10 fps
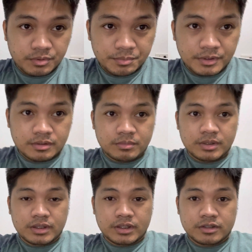prepare
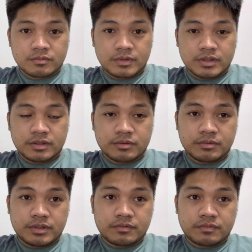meal that you want to
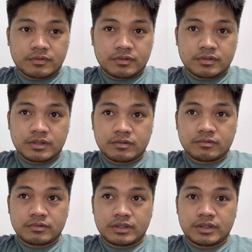eat for the whole
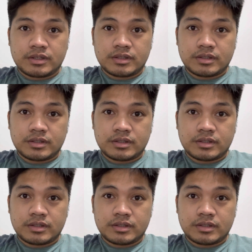day,